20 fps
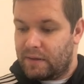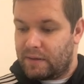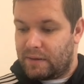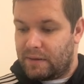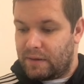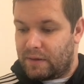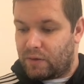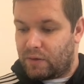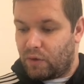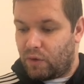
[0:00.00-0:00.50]

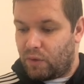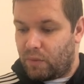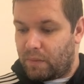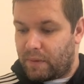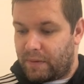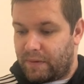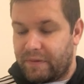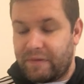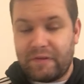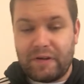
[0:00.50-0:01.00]
to top
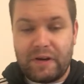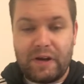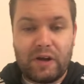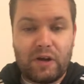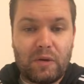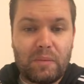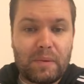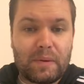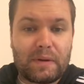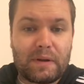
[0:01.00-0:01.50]
the free
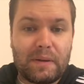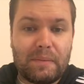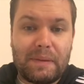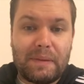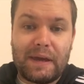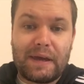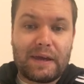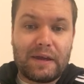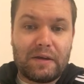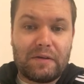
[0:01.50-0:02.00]
up to
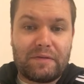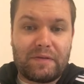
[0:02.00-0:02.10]
make it the